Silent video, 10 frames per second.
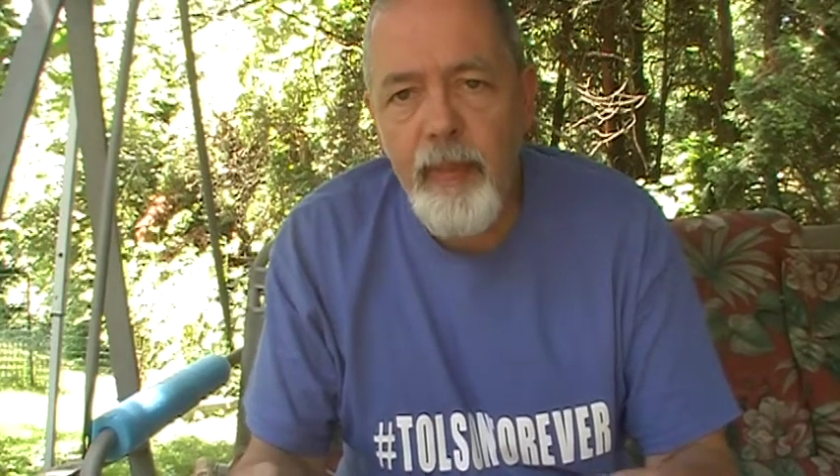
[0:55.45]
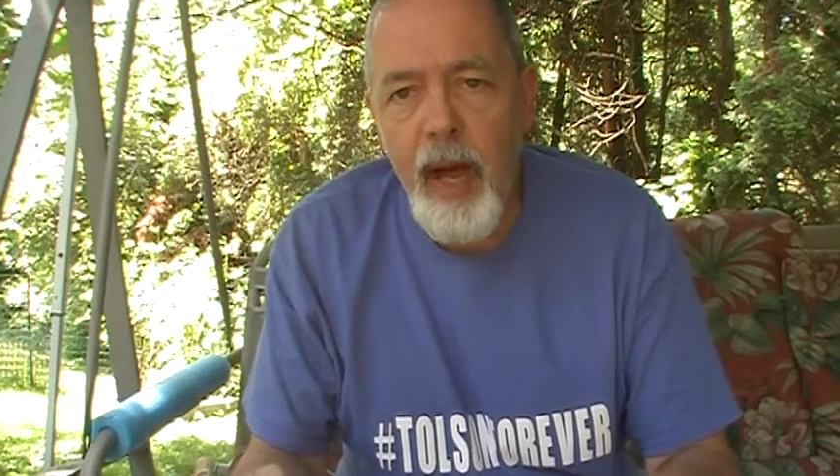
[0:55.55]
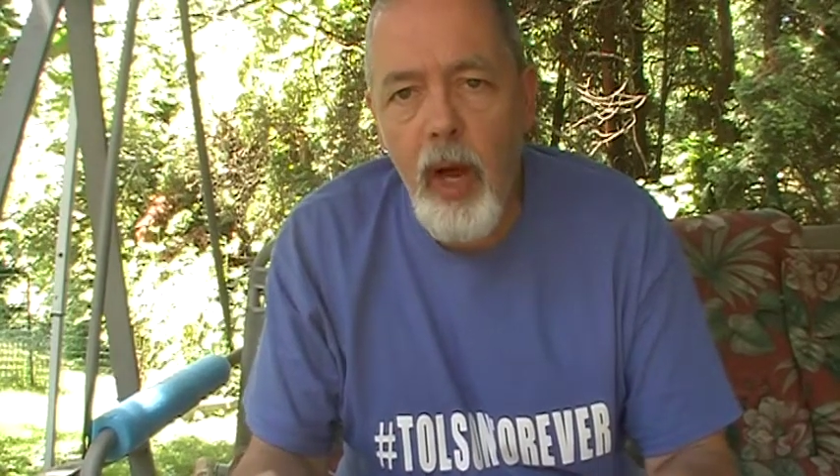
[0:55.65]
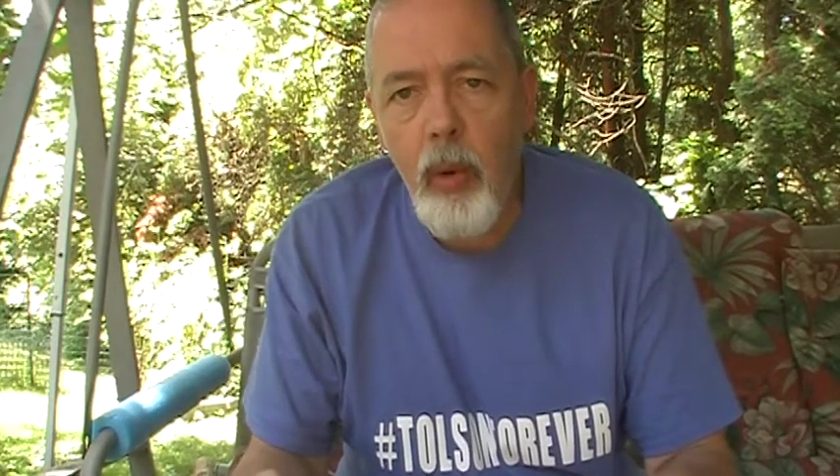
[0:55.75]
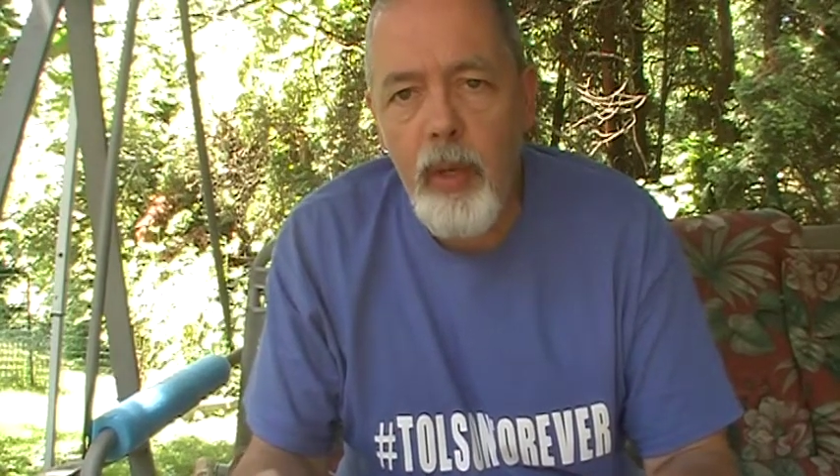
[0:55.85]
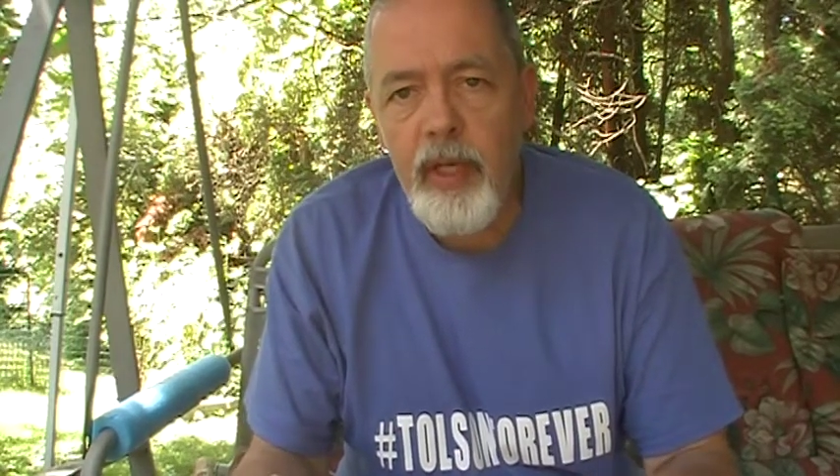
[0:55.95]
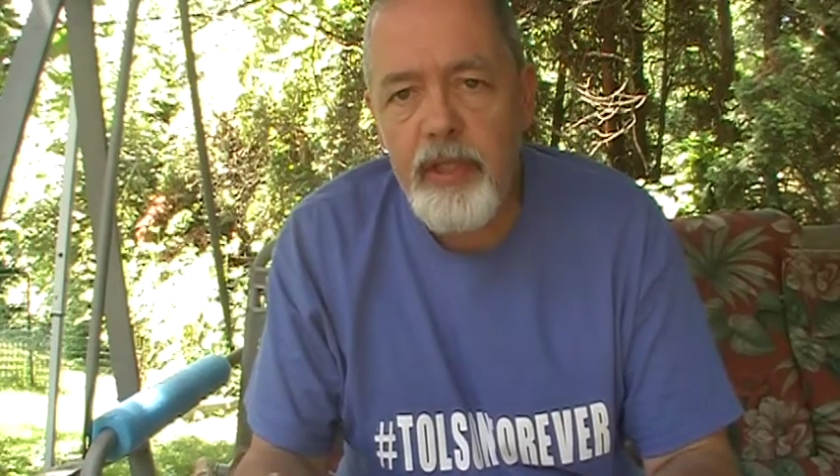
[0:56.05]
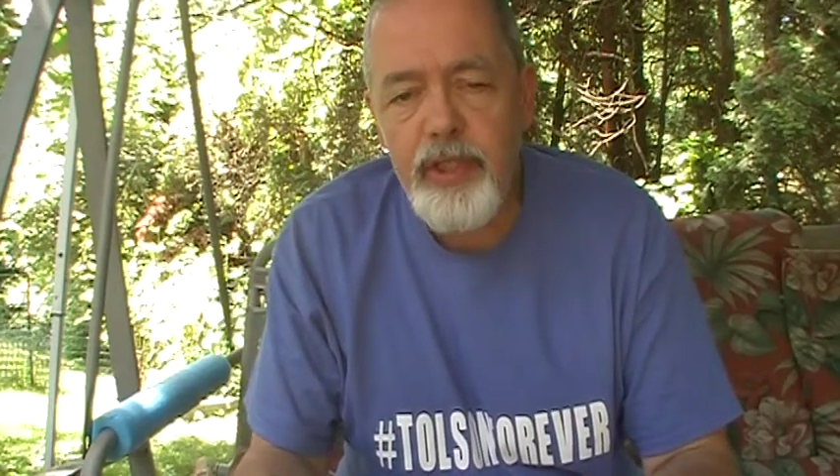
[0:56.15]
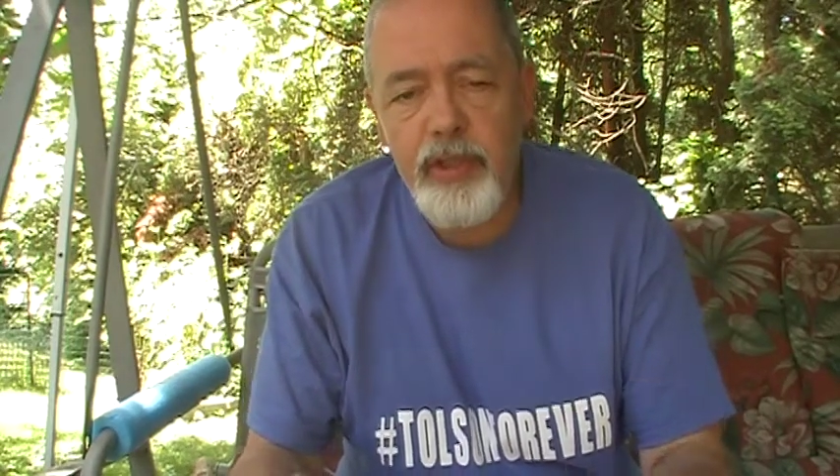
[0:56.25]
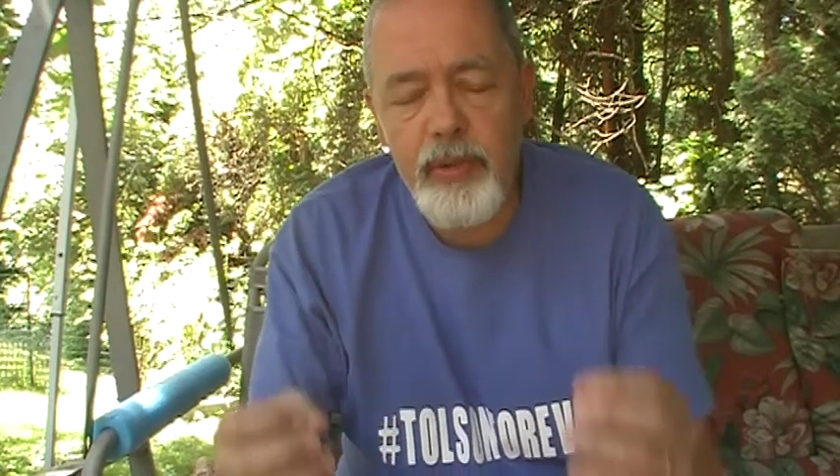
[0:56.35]
about when
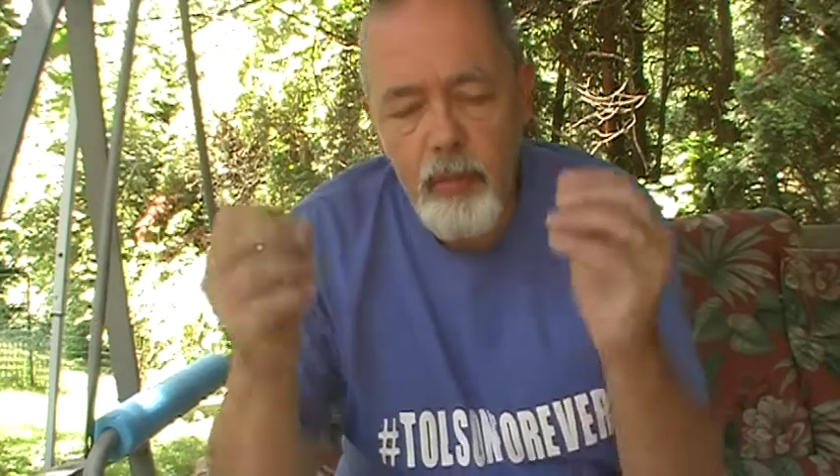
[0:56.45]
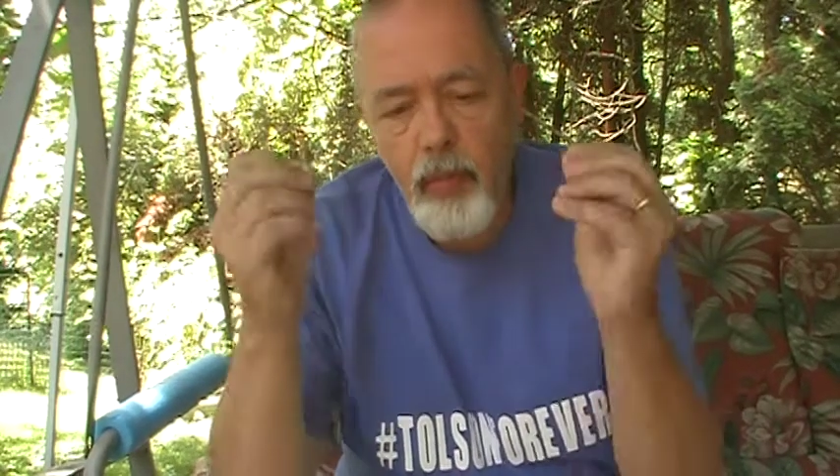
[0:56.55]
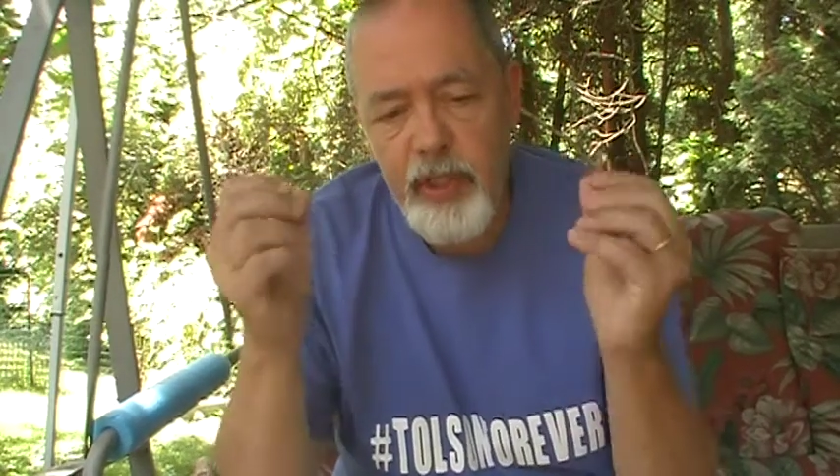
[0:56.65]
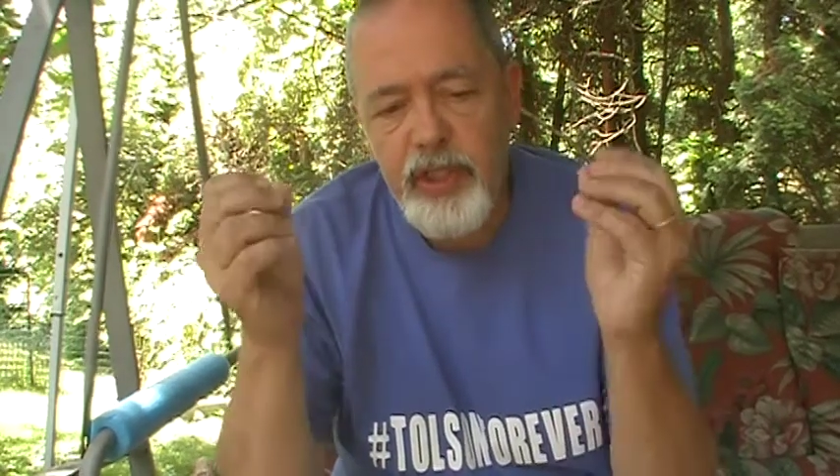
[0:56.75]
a